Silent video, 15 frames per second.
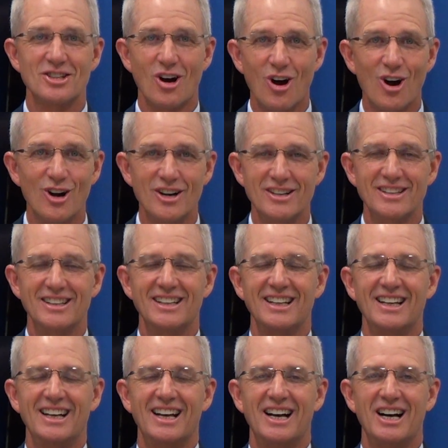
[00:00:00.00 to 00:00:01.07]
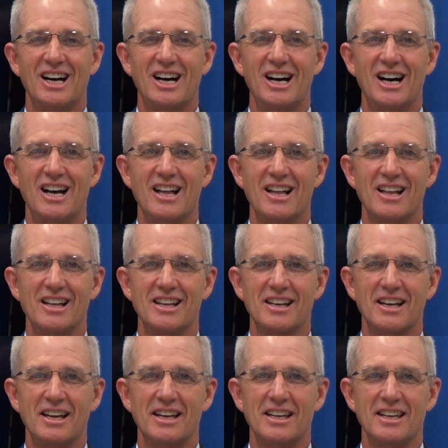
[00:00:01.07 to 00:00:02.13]
darn,
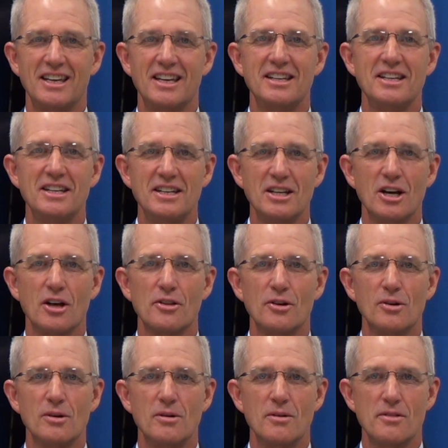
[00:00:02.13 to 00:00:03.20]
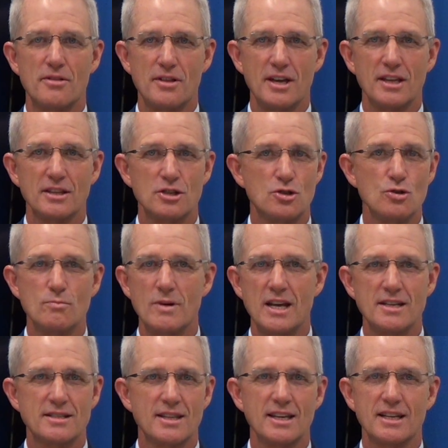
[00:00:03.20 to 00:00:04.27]
and any other thing that you
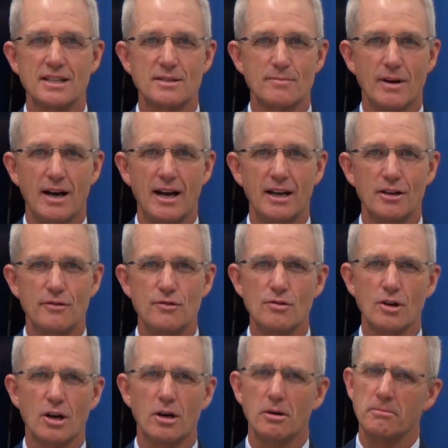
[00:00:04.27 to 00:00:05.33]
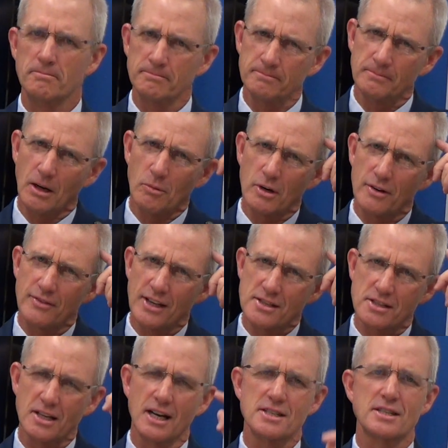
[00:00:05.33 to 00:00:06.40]
may think is mild. You go, I wonder if
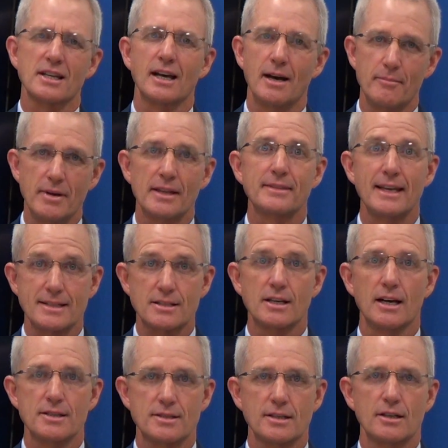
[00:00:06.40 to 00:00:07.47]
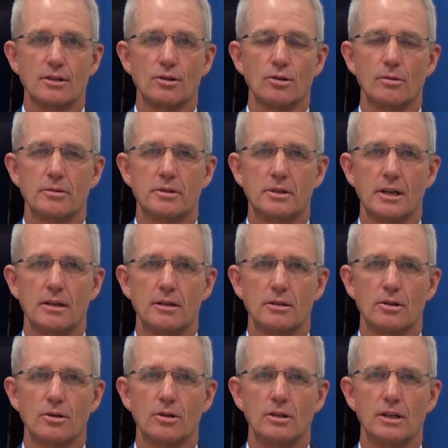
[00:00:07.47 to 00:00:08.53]
that's cussing. I bet that's cussing in Colonel
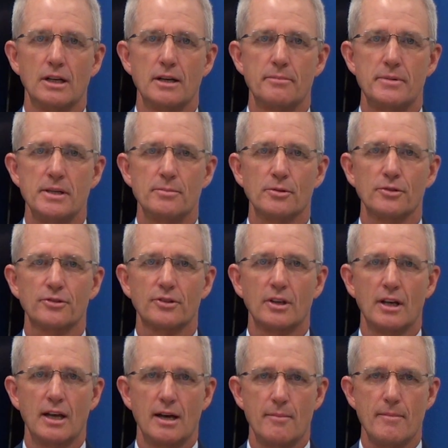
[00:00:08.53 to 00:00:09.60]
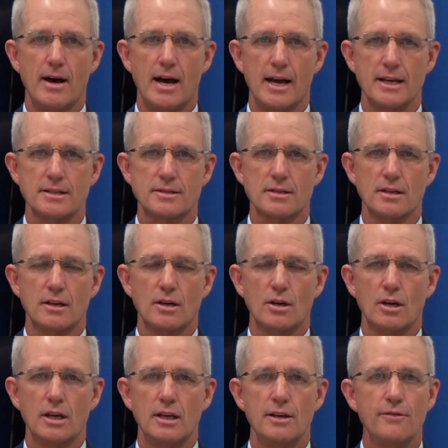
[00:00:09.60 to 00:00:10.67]
Peeples' minds.
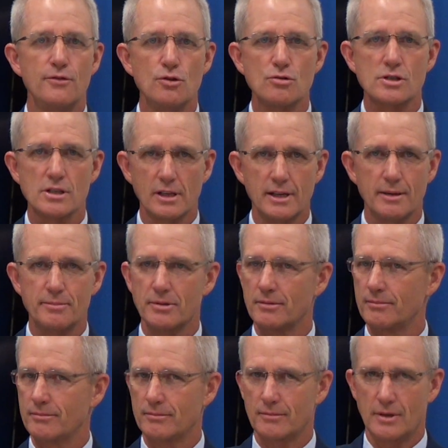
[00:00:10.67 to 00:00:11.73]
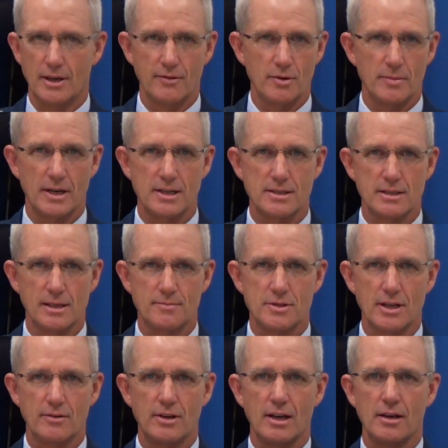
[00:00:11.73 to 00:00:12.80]
If you slip, everybody slips
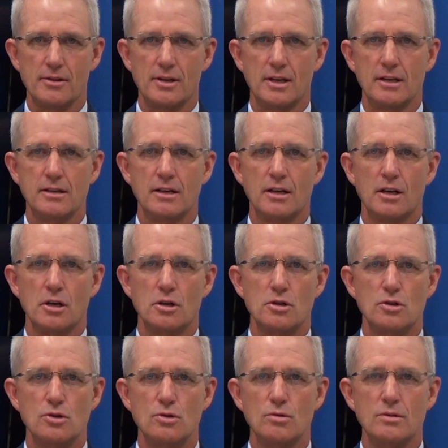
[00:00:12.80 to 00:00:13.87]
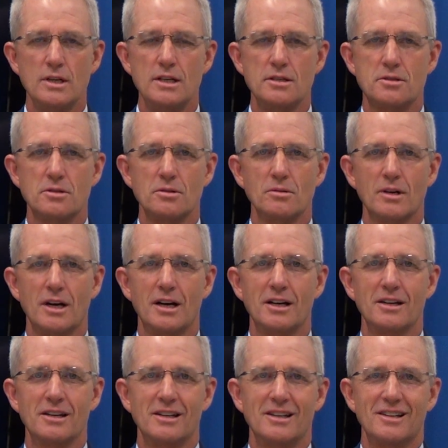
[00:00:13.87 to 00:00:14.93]
every now and then, you need
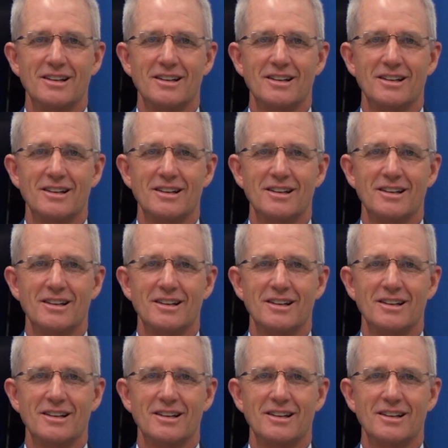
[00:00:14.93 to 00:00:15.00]
to